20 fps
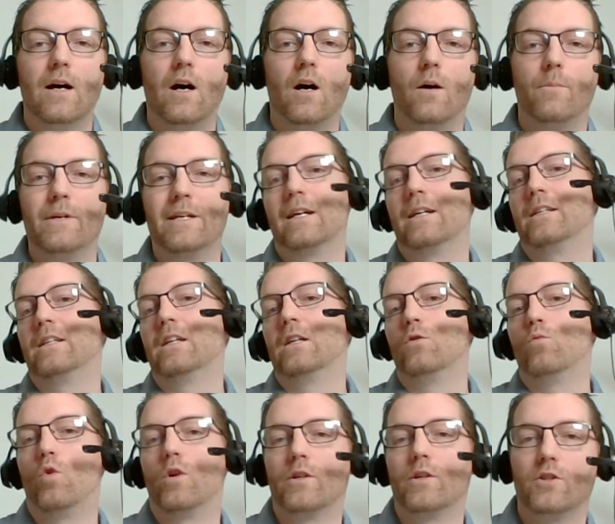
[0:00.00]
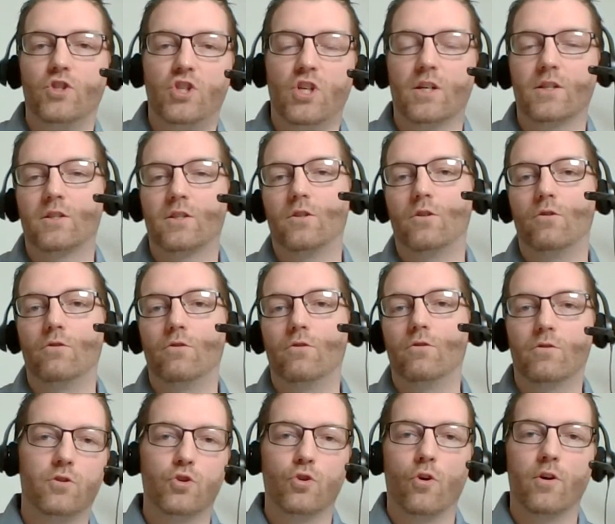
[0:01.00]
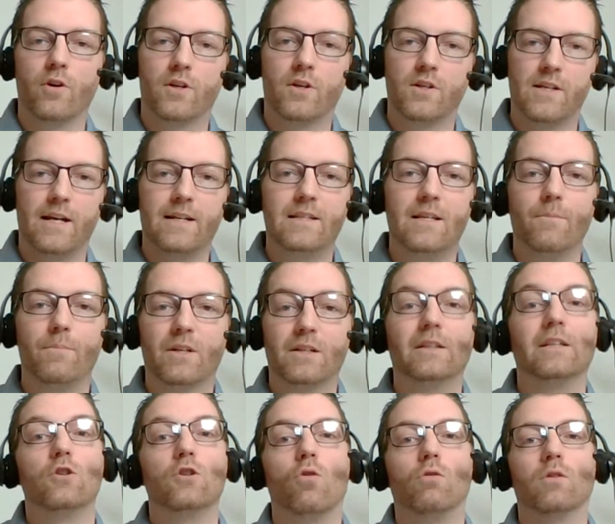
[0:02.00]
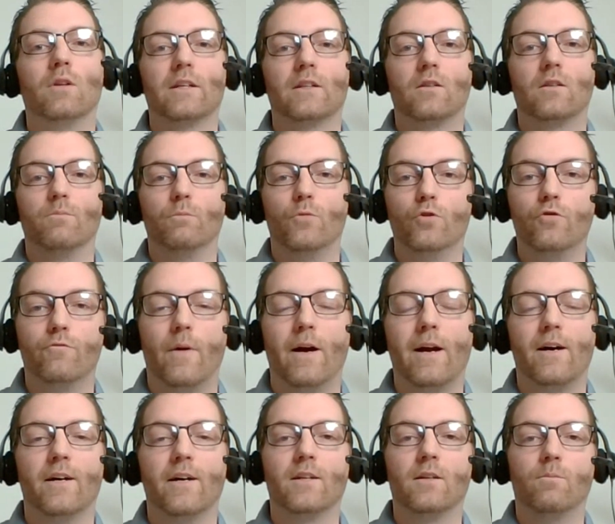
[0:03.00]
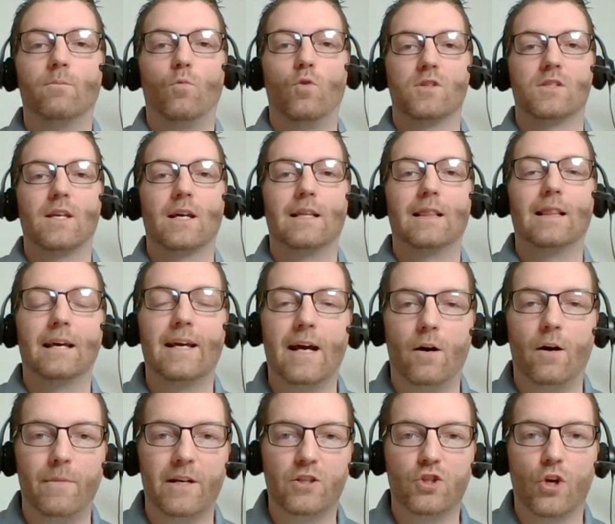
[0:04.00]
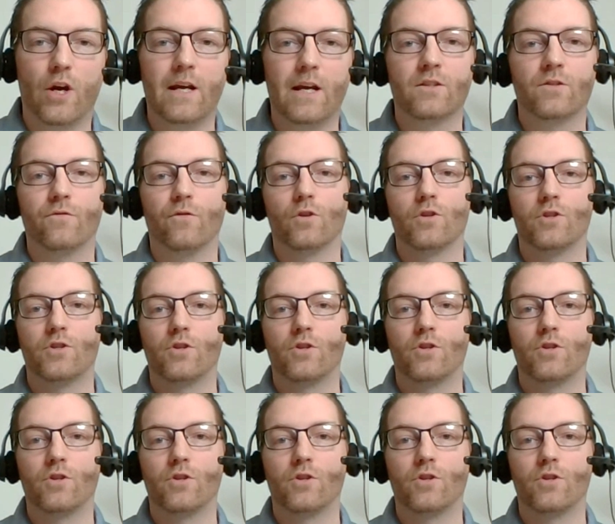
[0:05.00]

Um, and I didn't want to just use the drawer, because I typically don't like to move my item once I lay out my transfer.